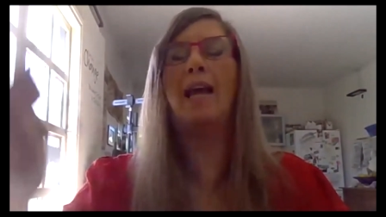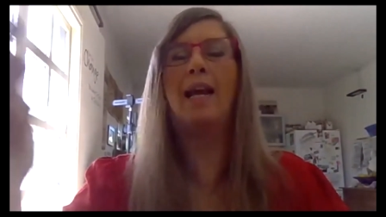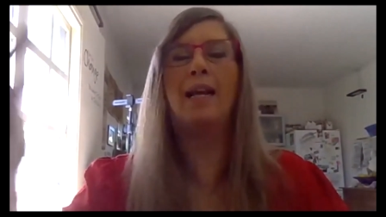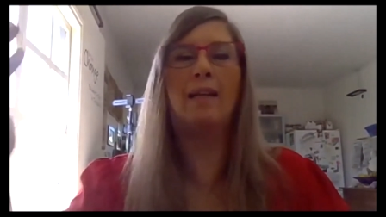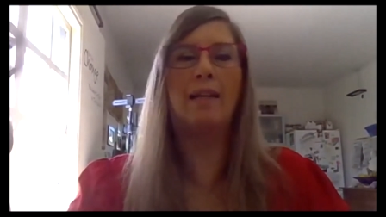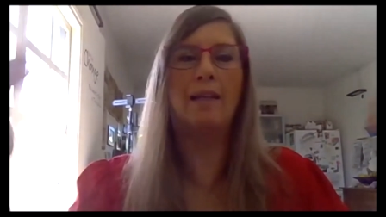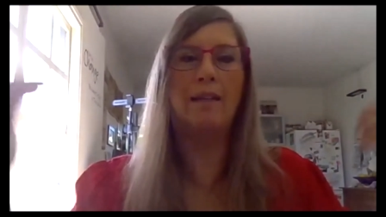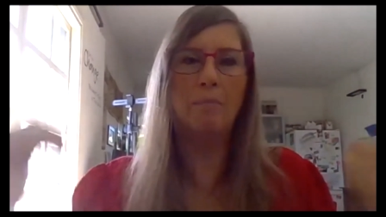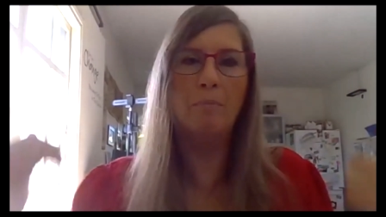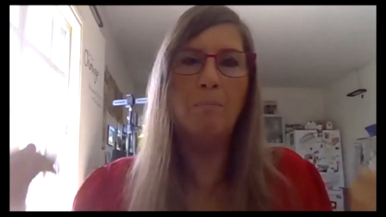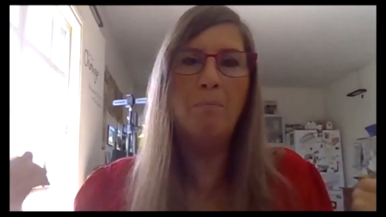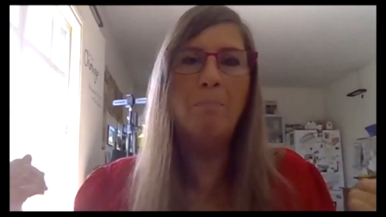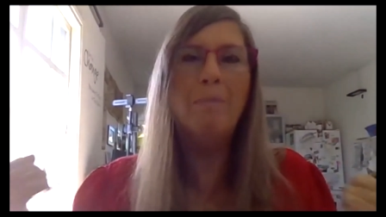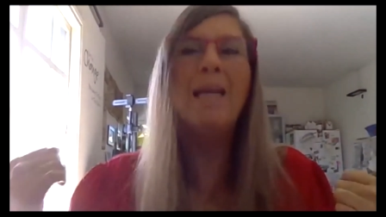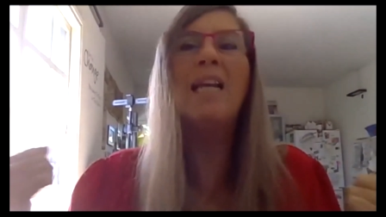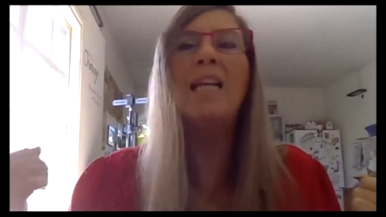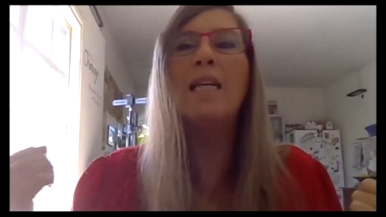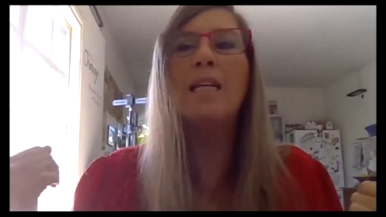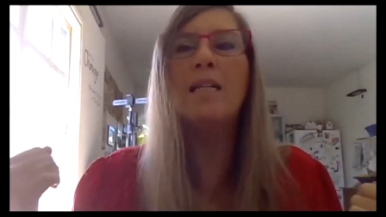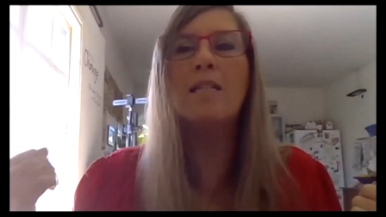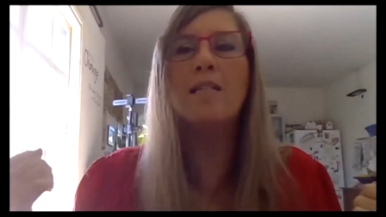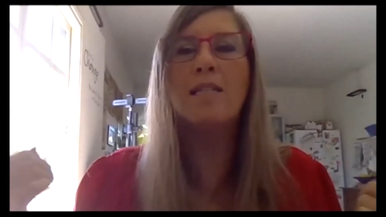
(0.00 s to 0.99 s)
and
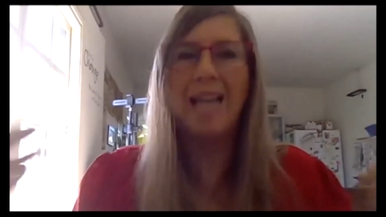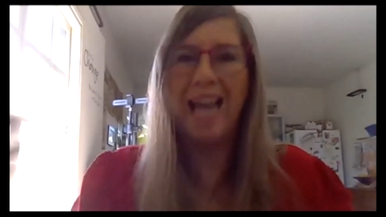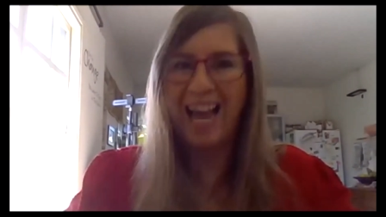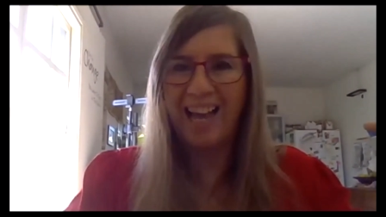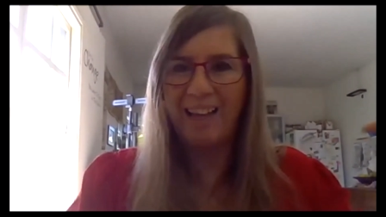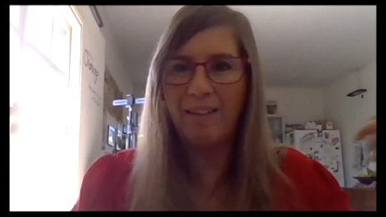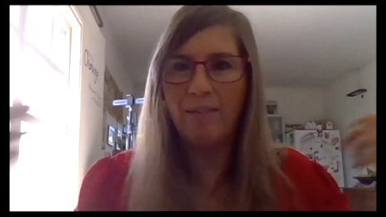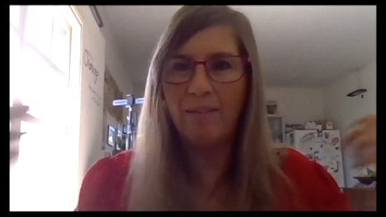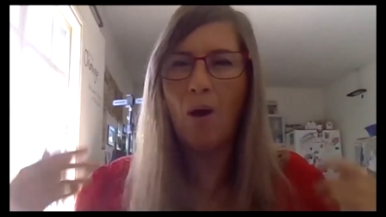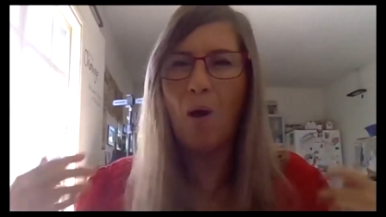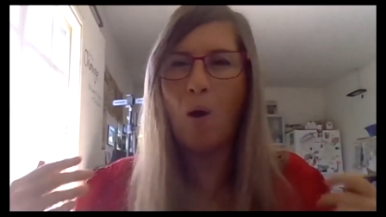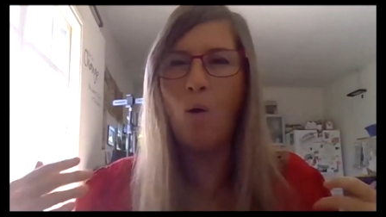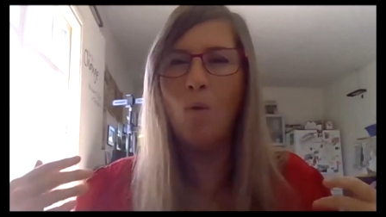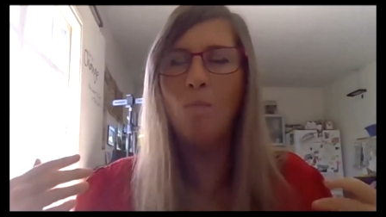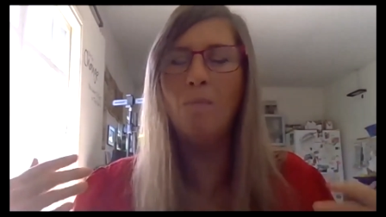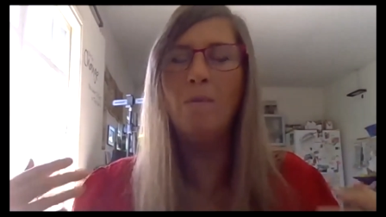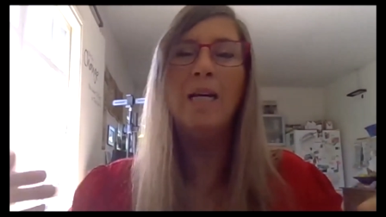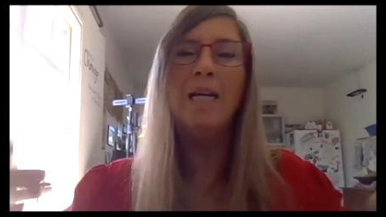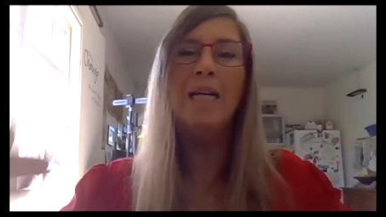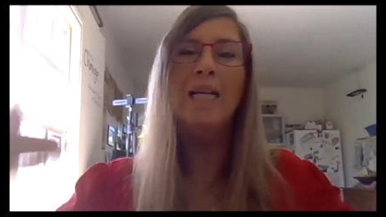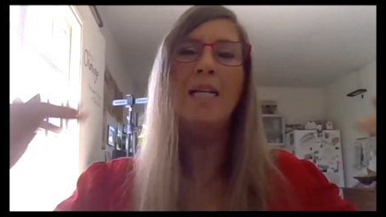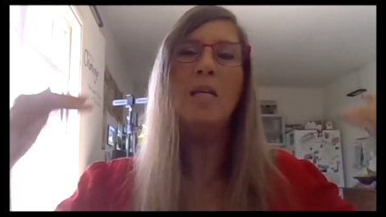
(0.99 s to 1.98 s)
millions at
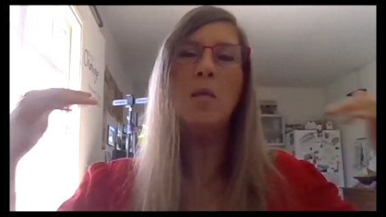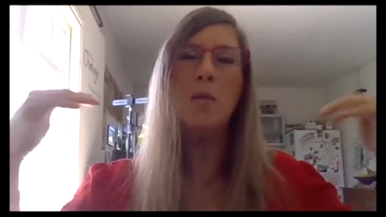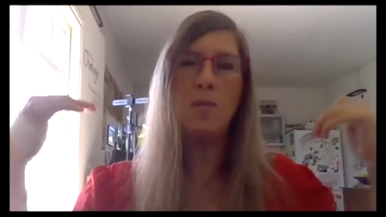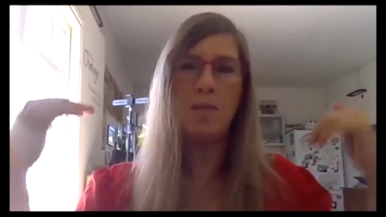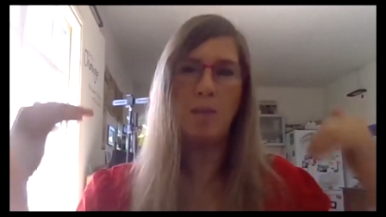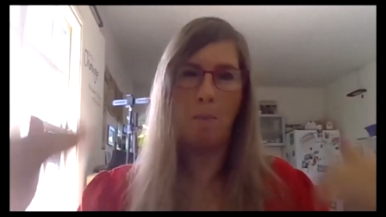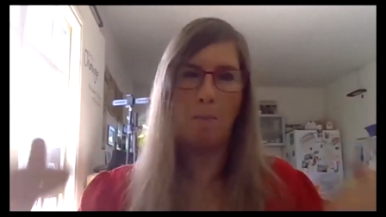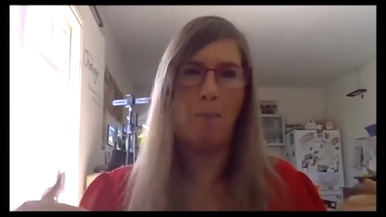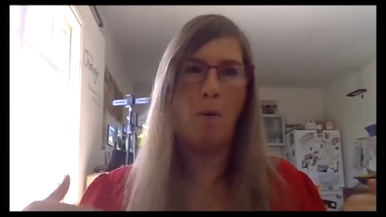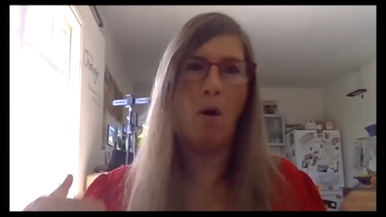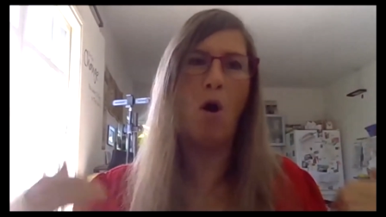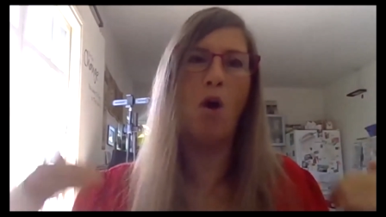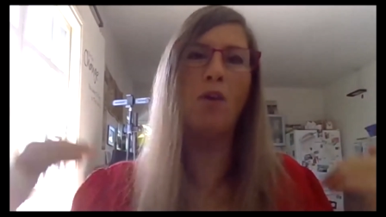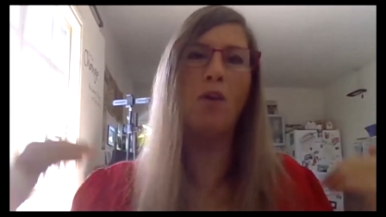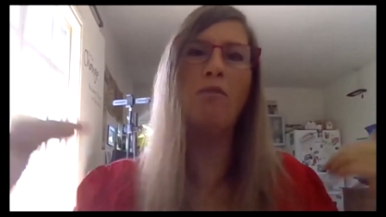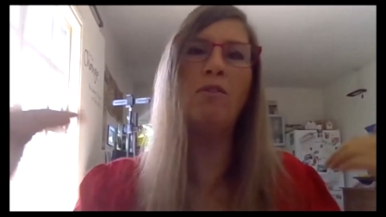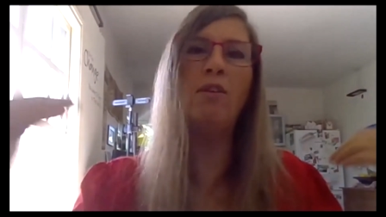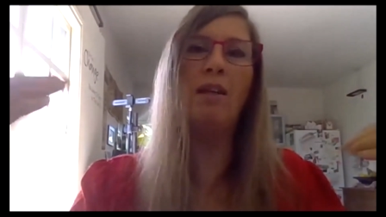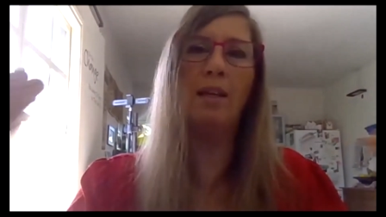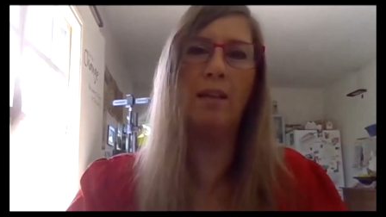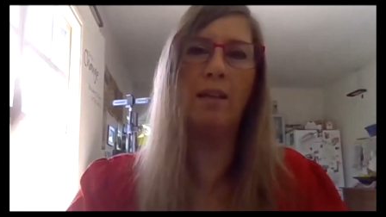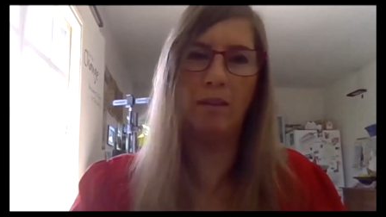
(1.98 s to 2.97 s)
home
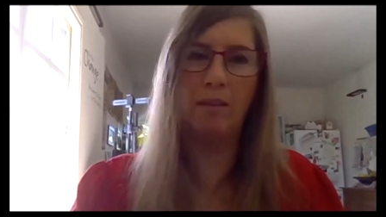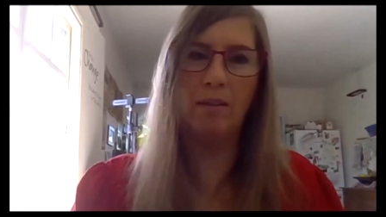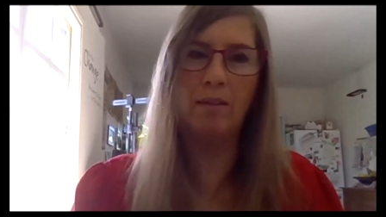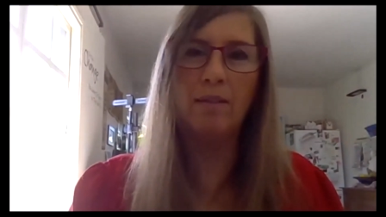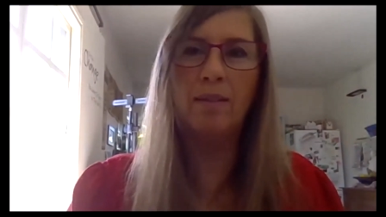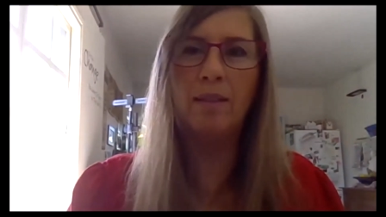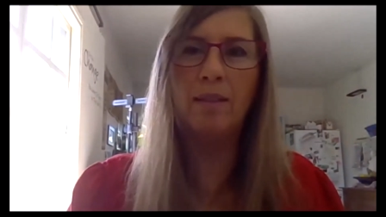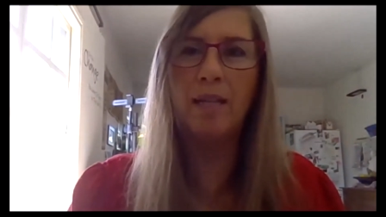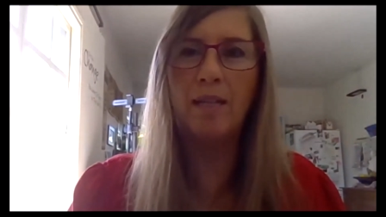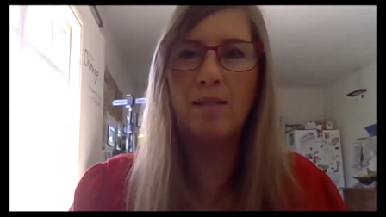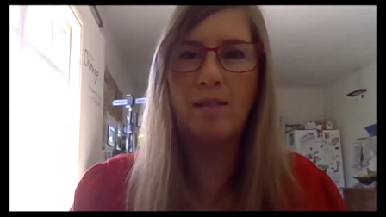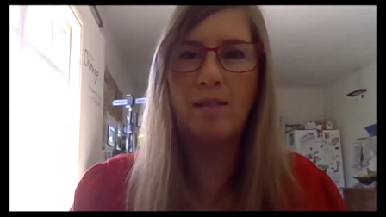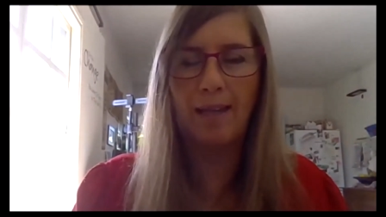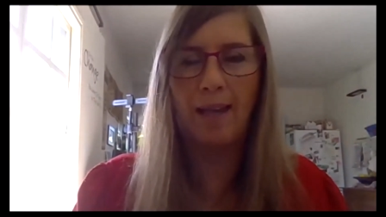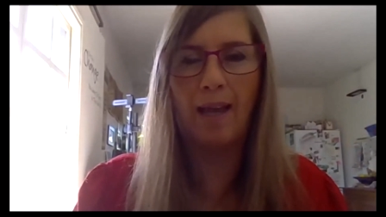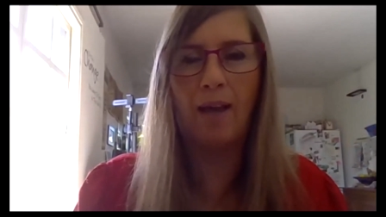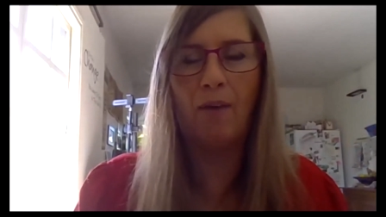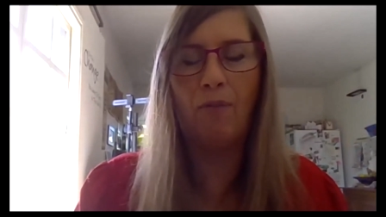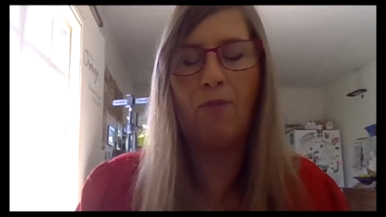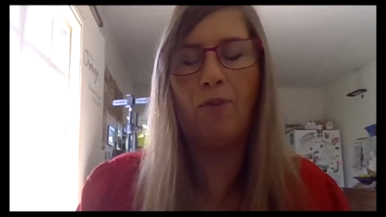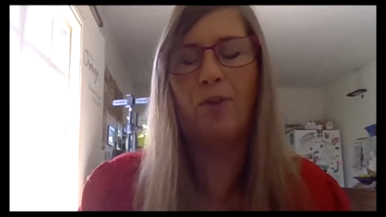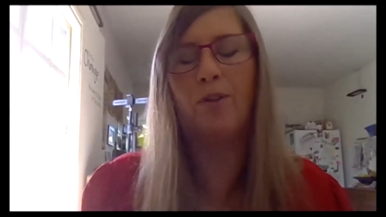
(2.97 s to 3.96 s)
supporting this
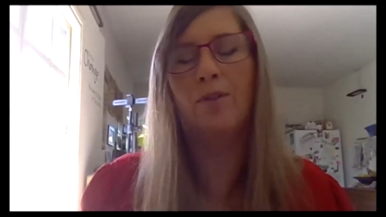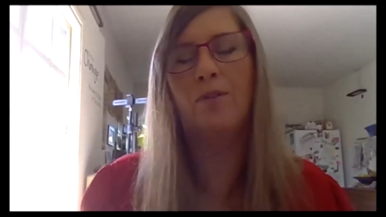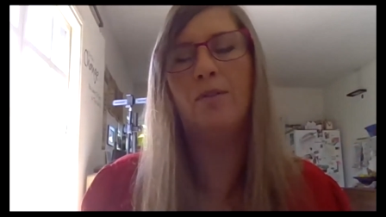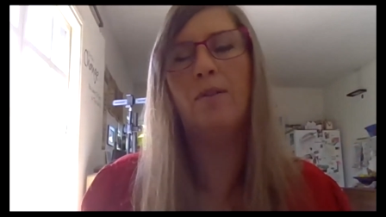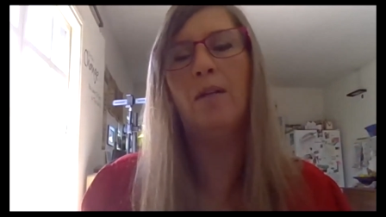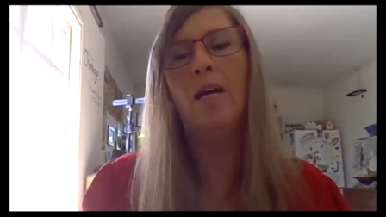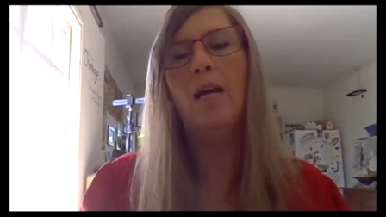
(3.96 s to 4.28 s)
effort.